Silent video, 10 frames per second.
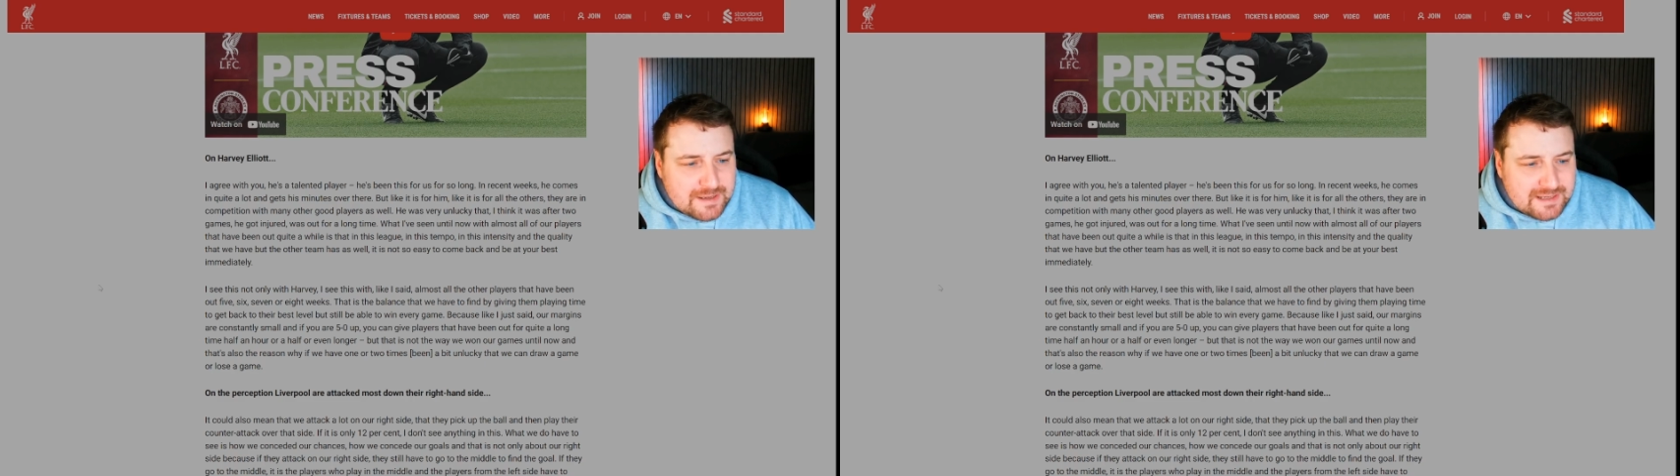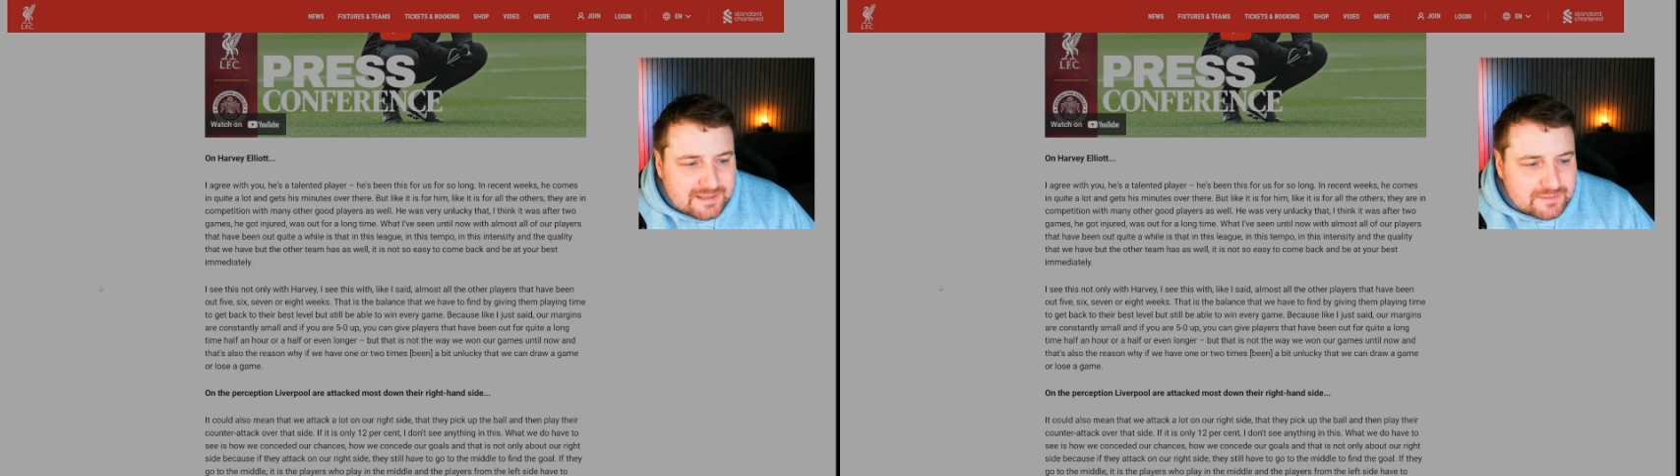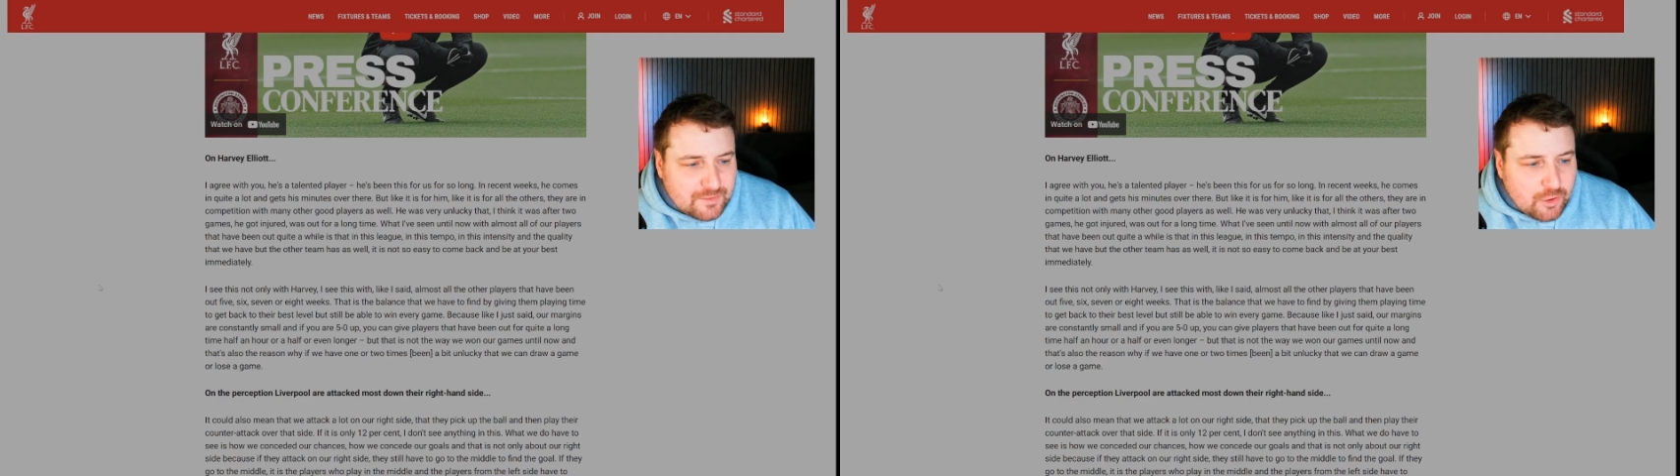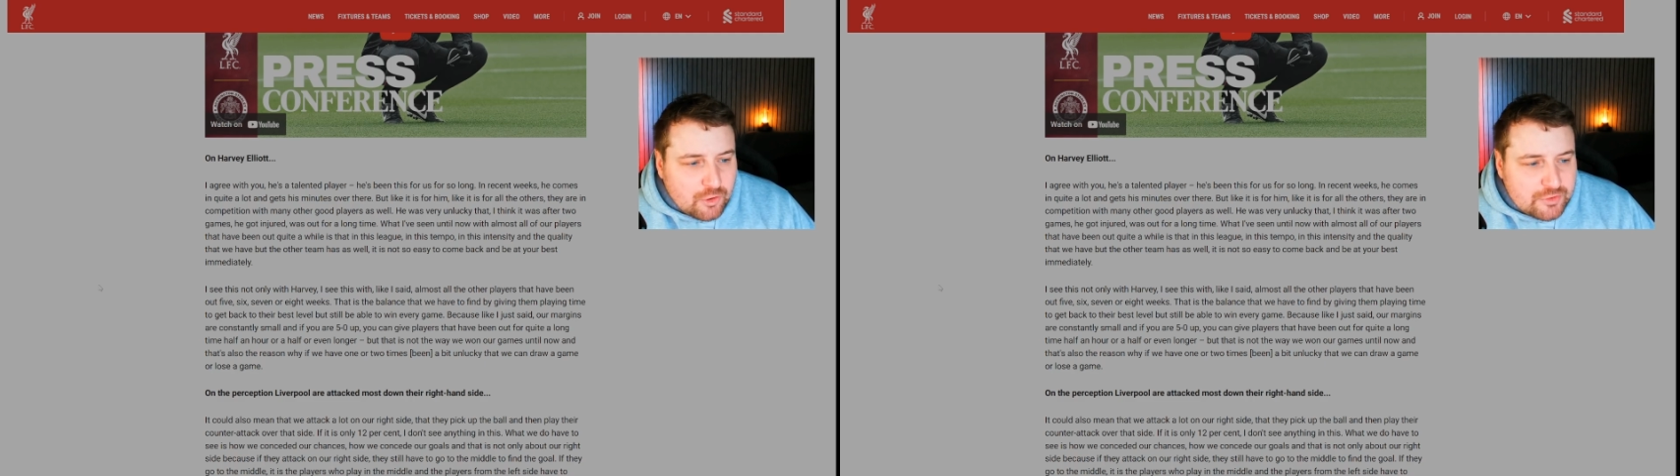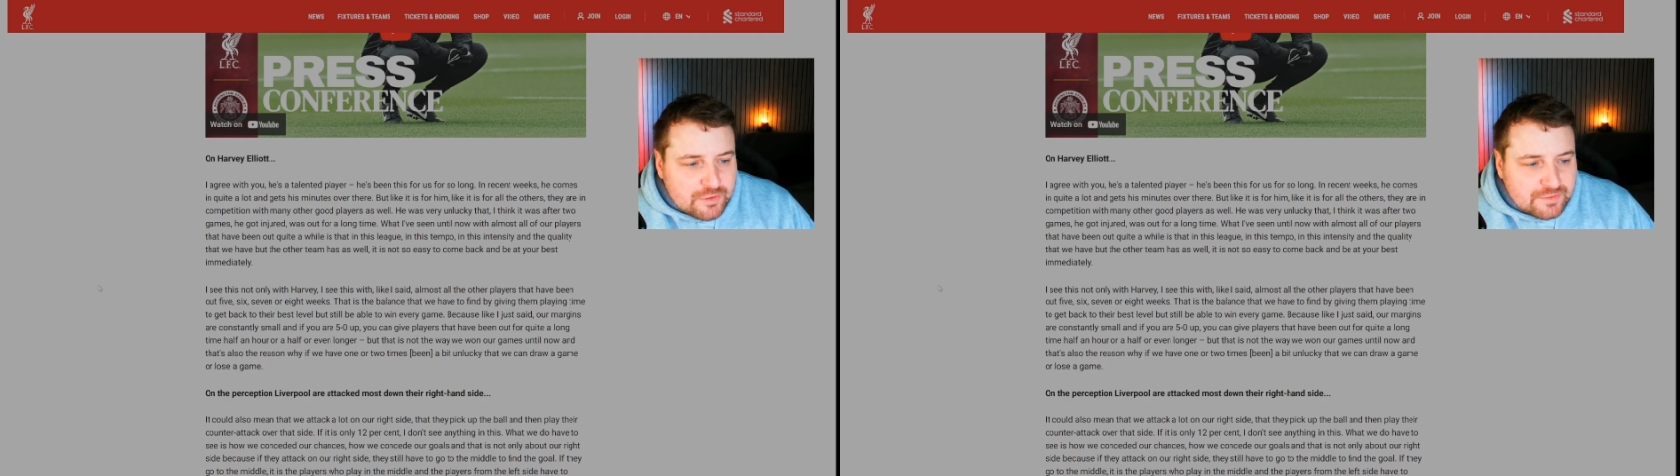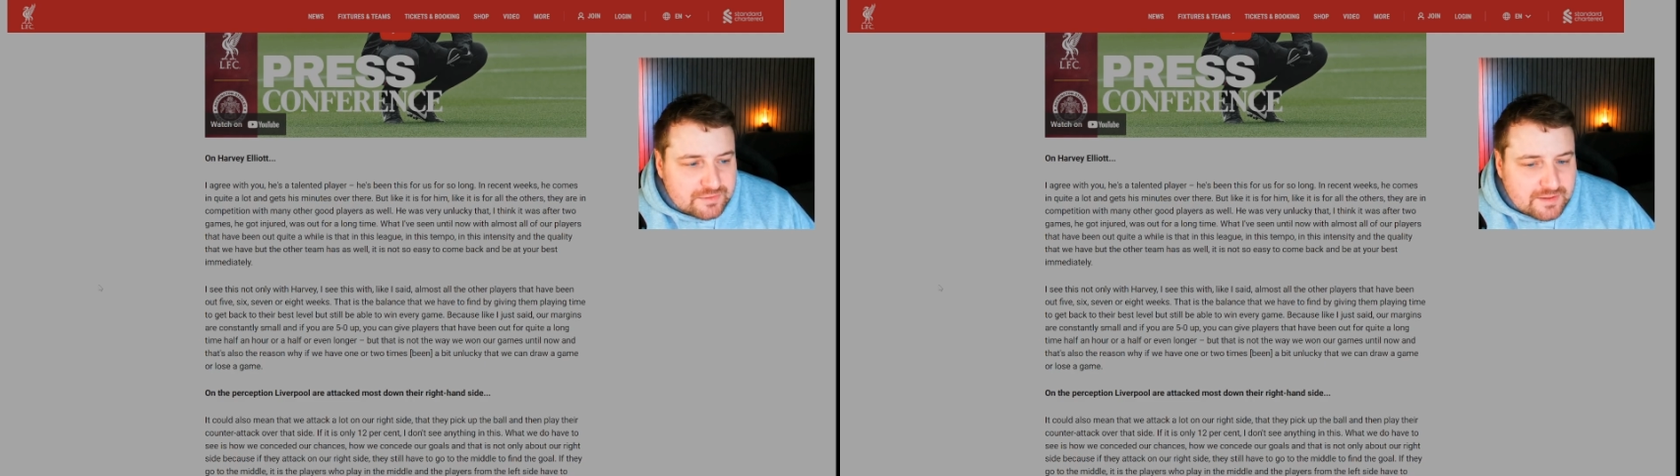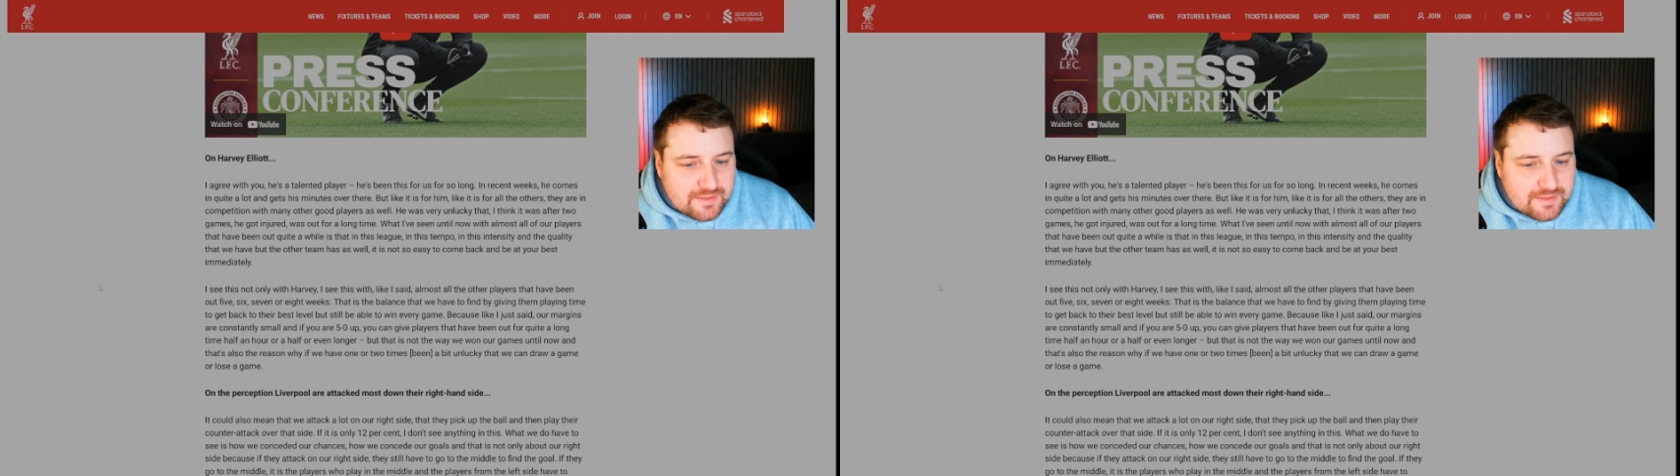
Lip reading: it is for all the others.